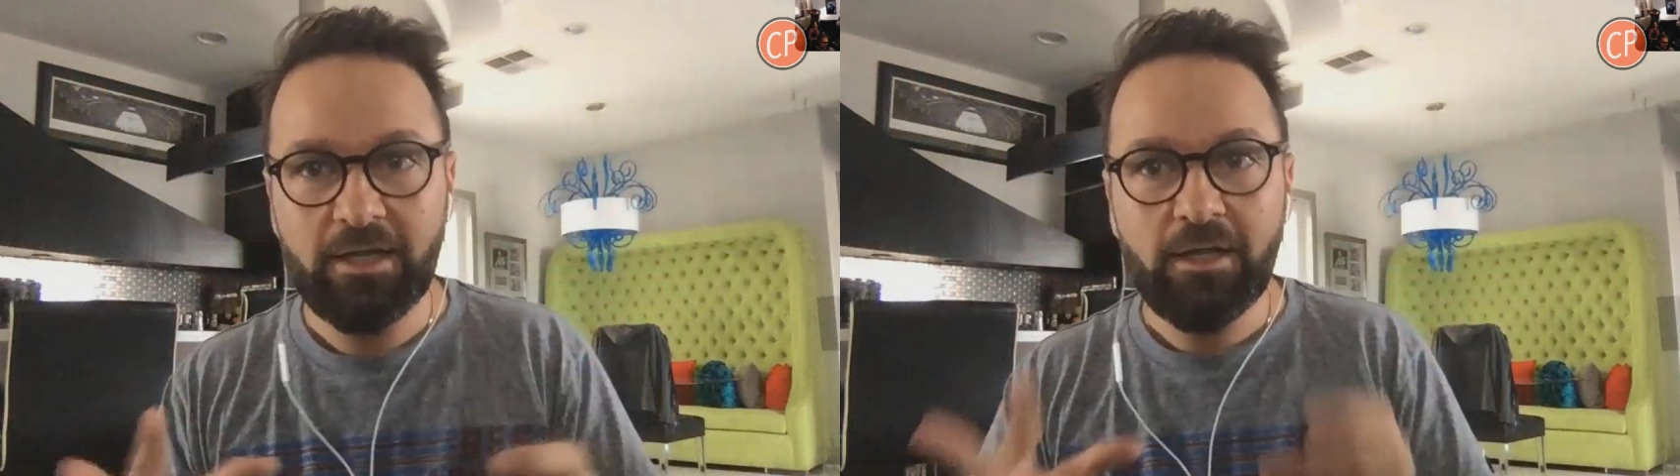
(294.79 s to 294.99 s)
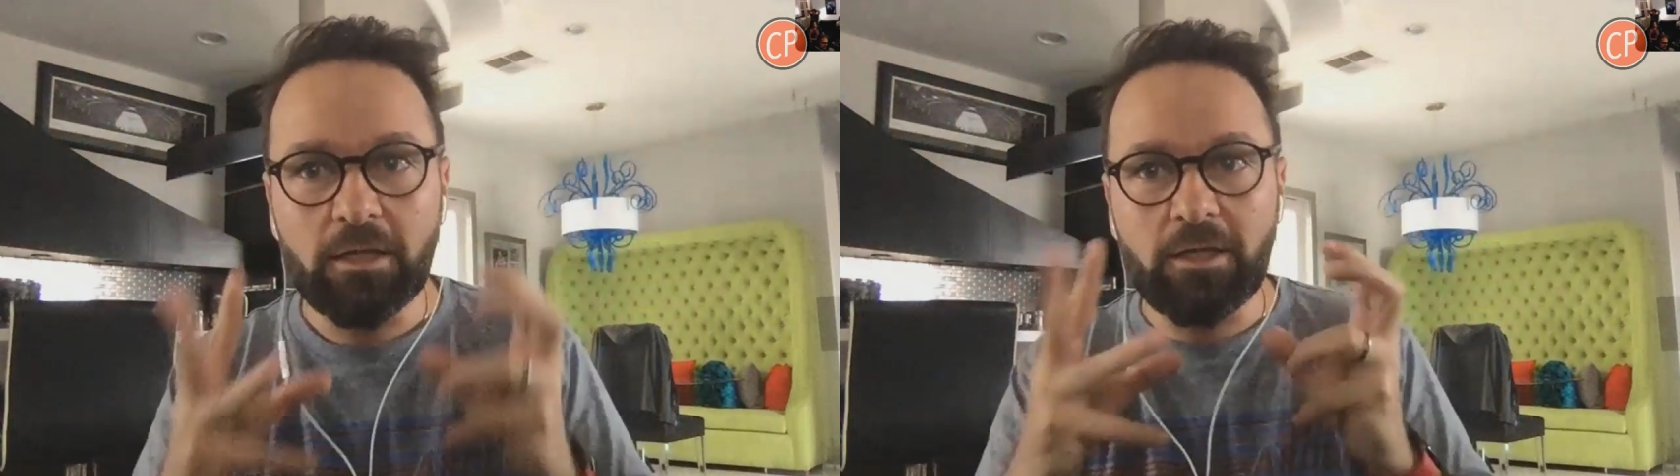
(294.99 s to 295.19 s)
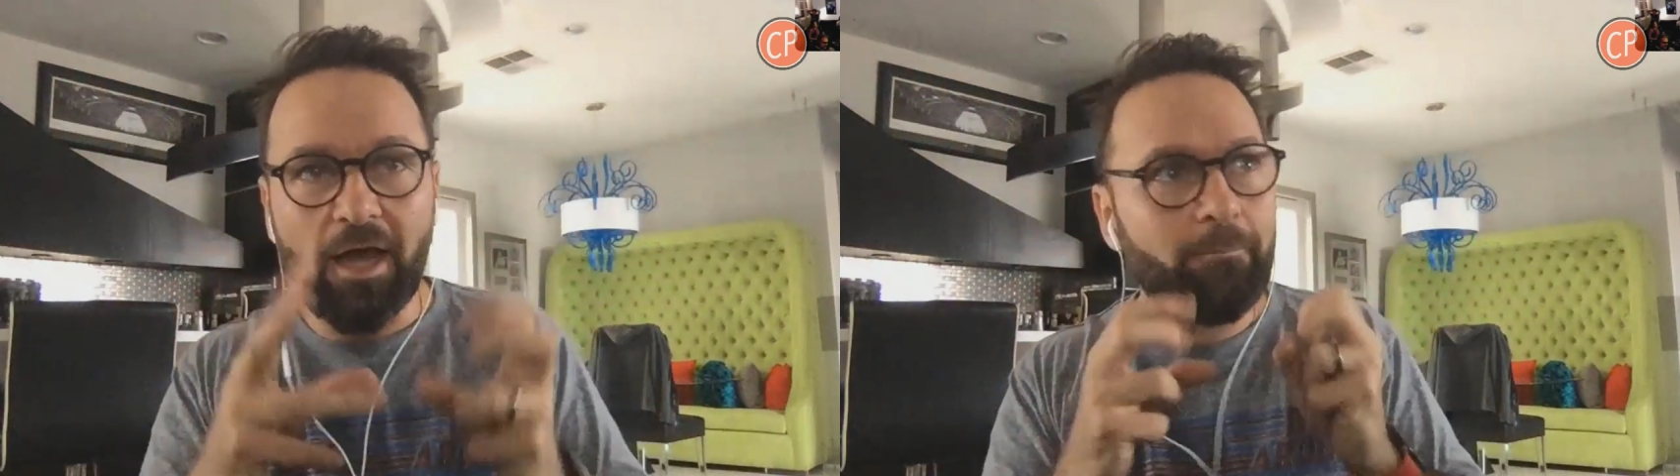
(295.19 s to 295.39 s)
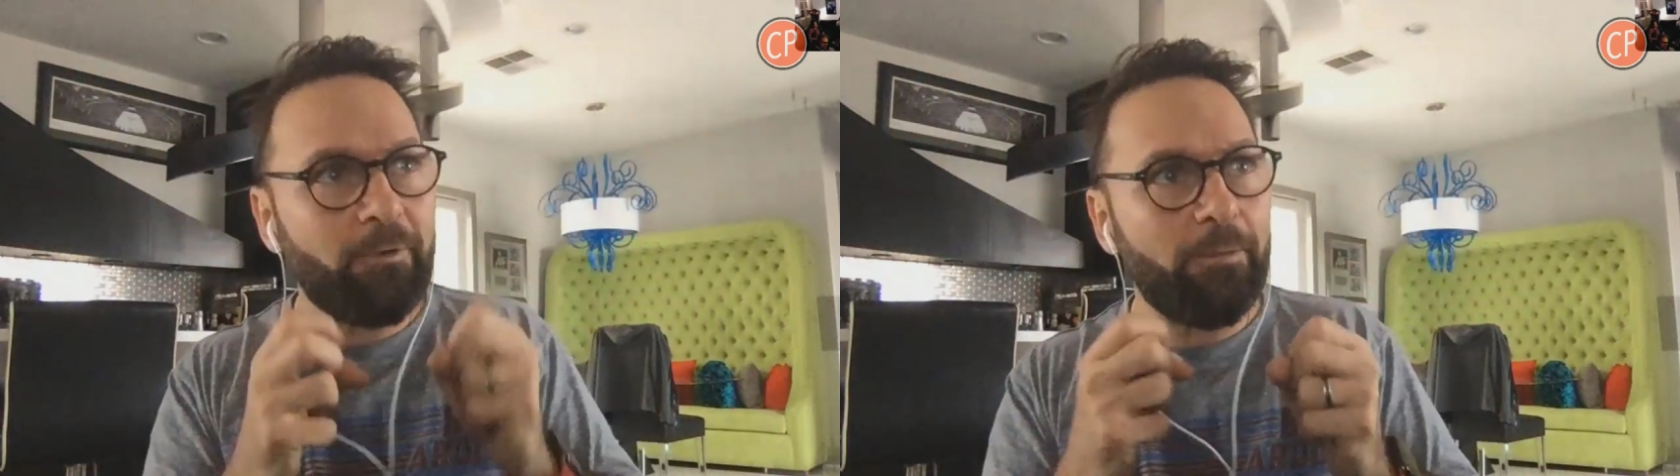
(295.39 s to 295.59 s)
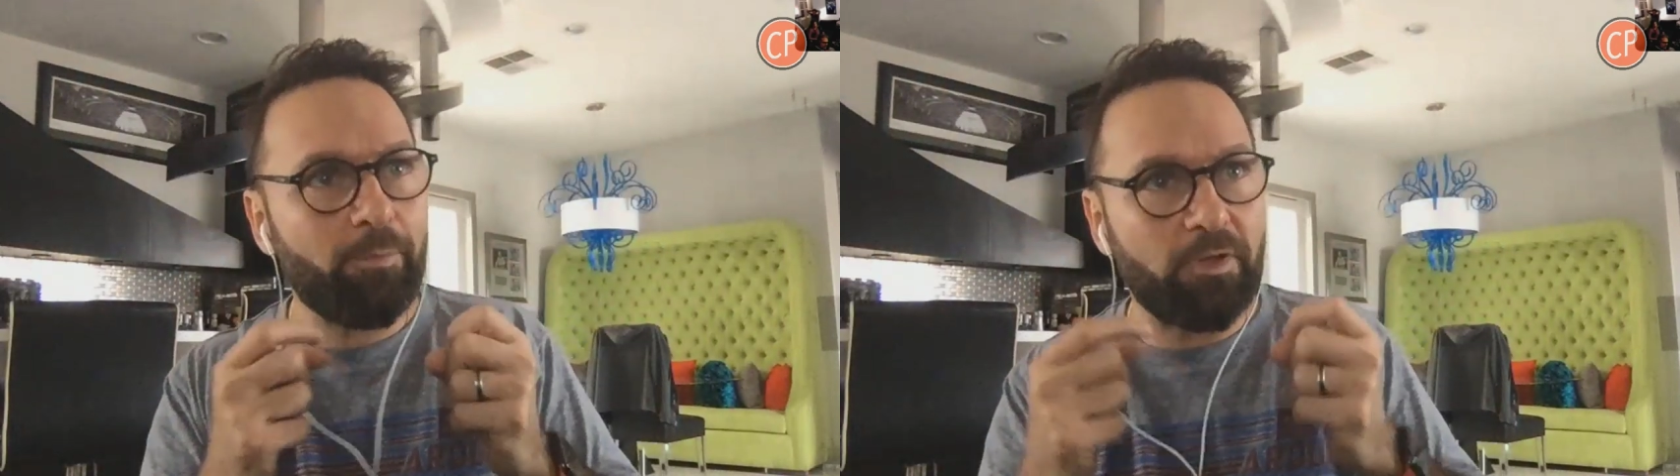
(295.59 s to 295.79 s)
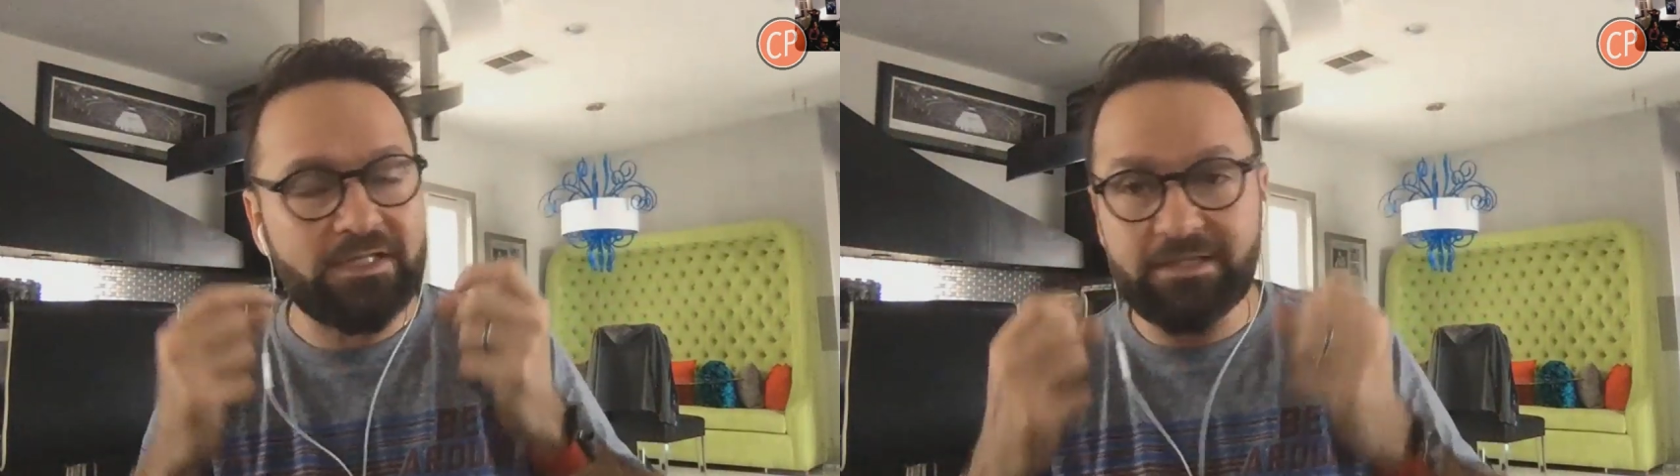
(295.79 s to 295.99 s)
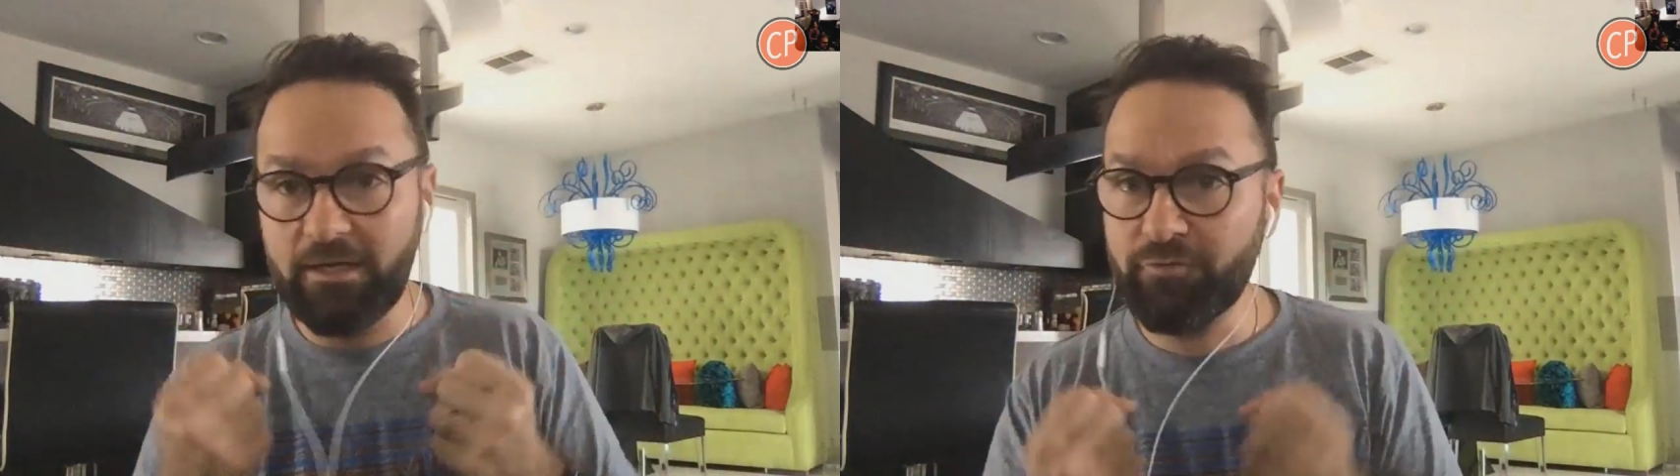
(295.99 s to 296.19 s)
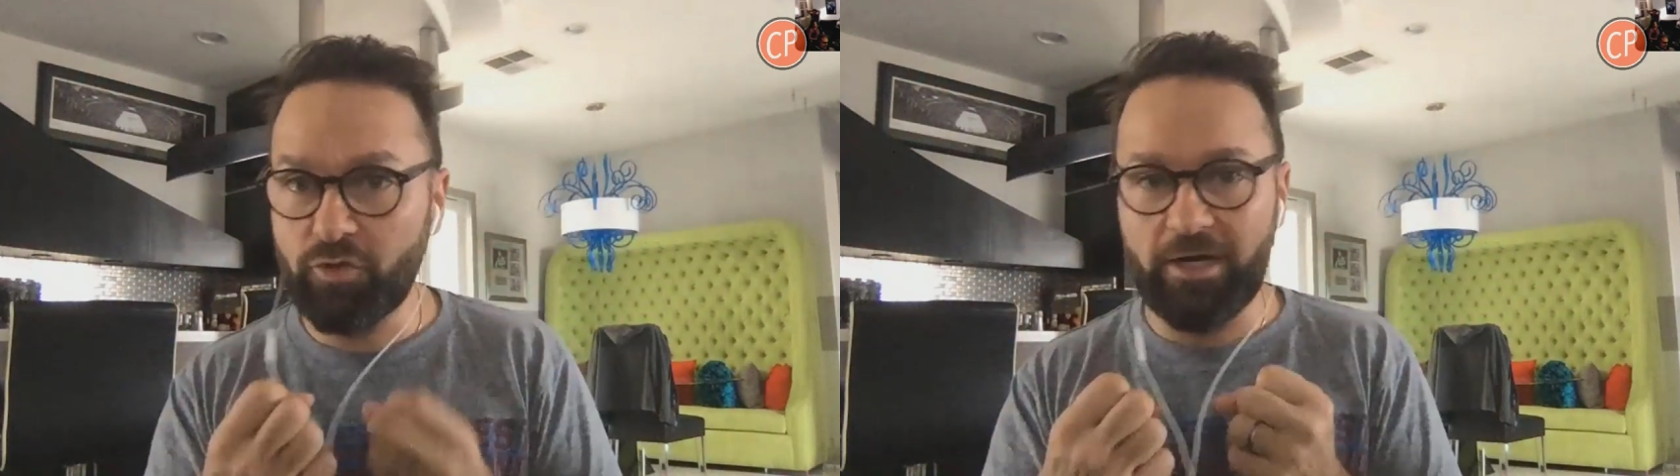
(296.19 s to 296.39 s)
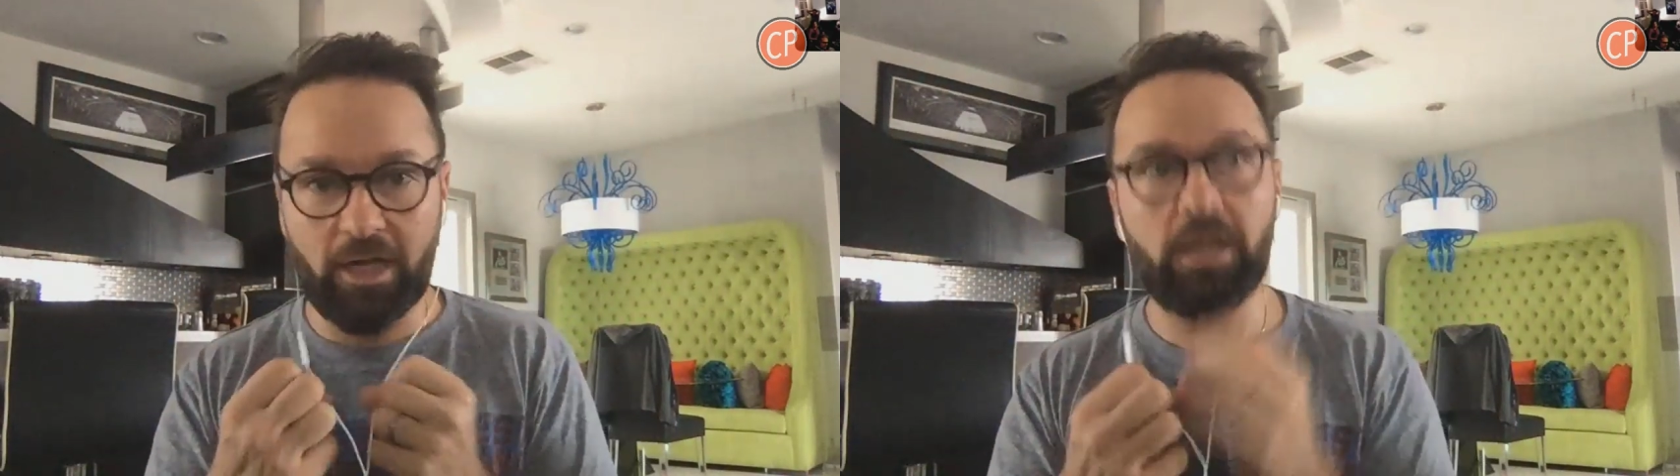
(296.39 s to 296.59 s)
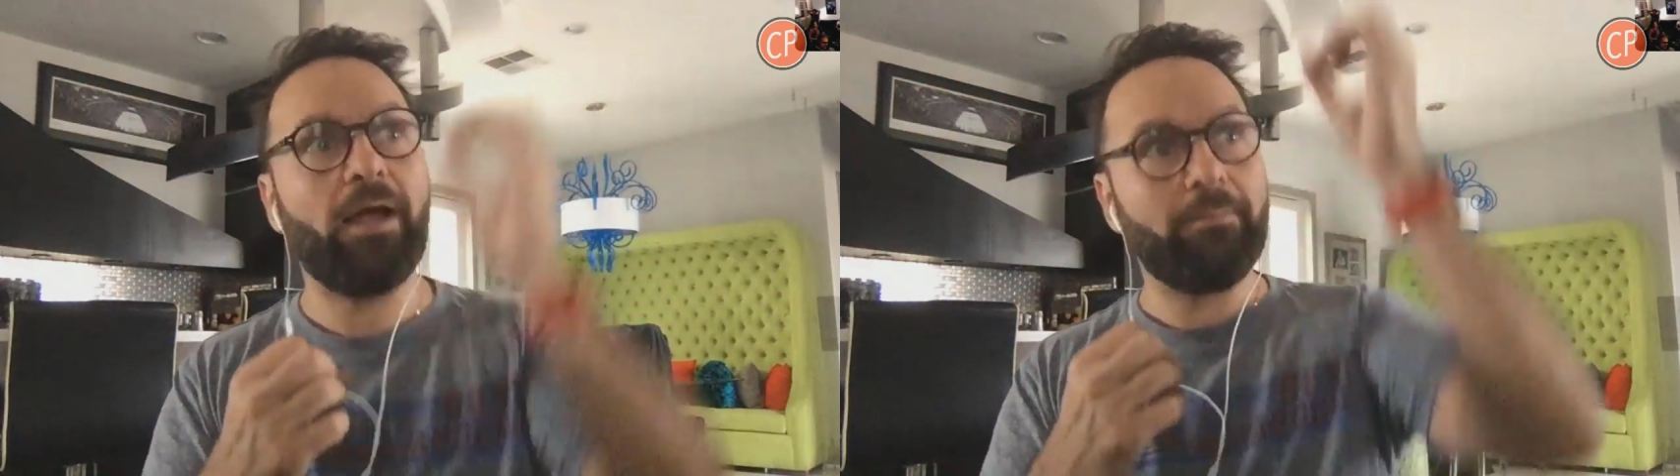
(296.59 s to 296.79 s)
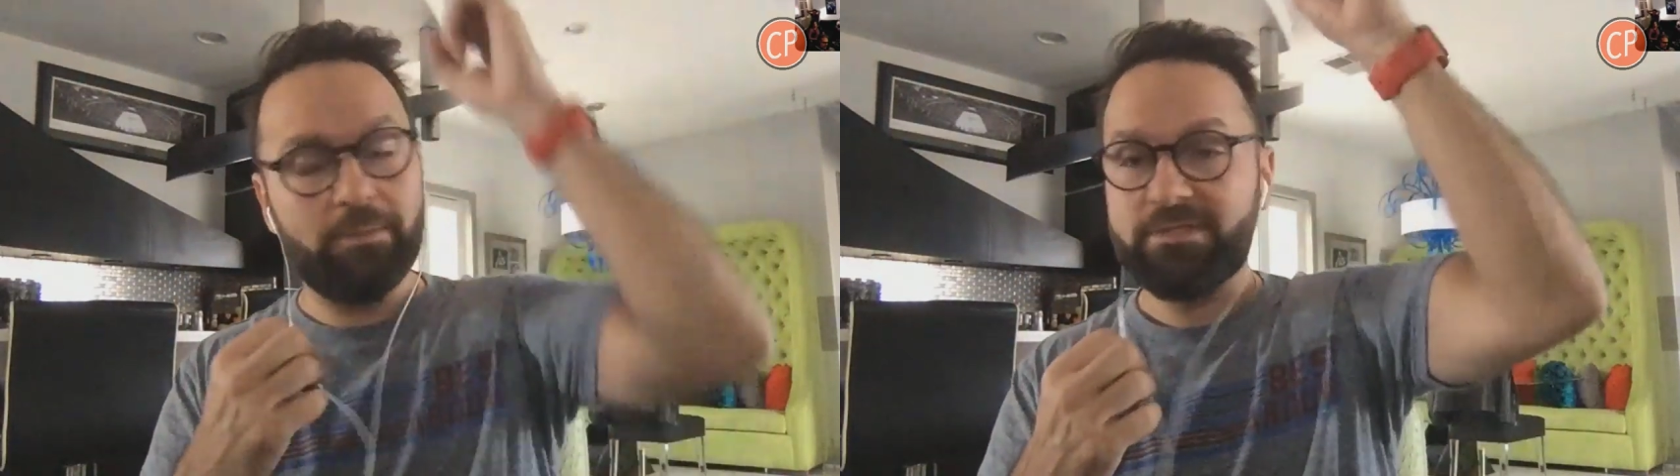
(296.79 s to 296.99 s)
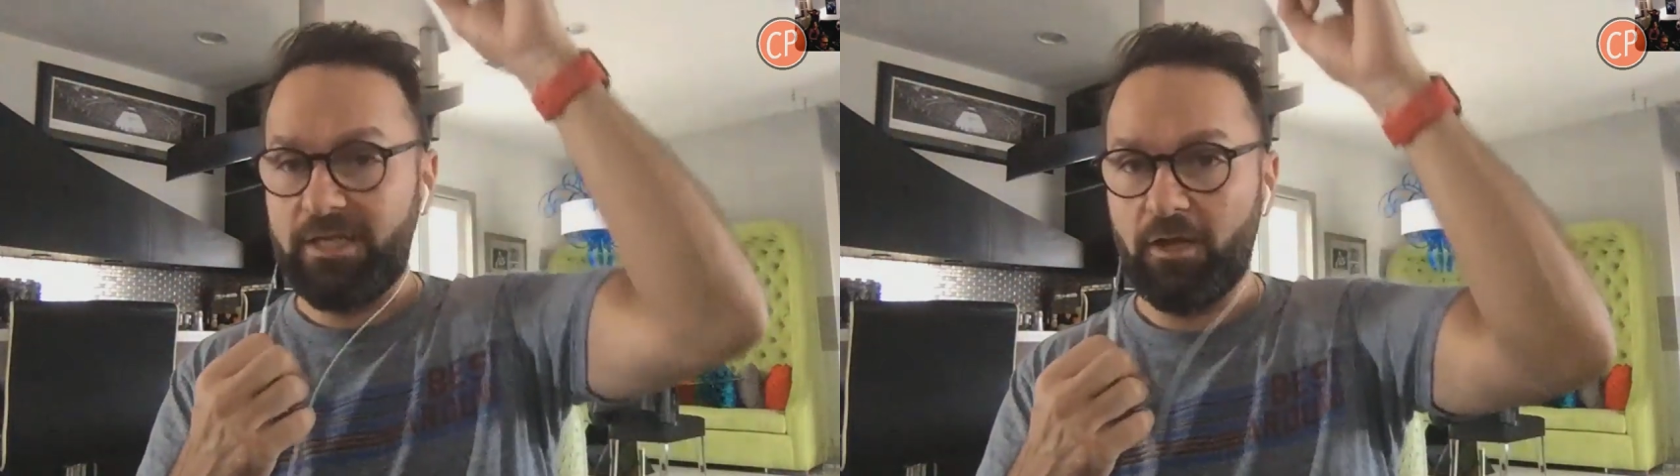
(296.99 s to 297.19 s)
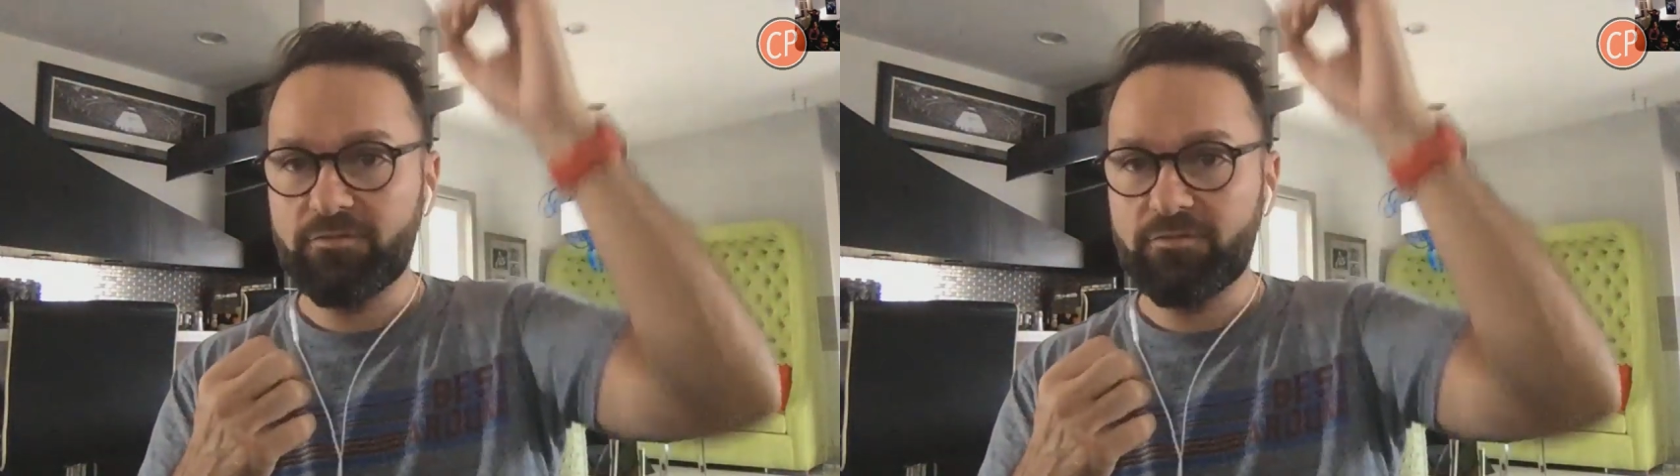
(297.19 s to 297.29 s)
A lot of people, instead of trying to climb themselves,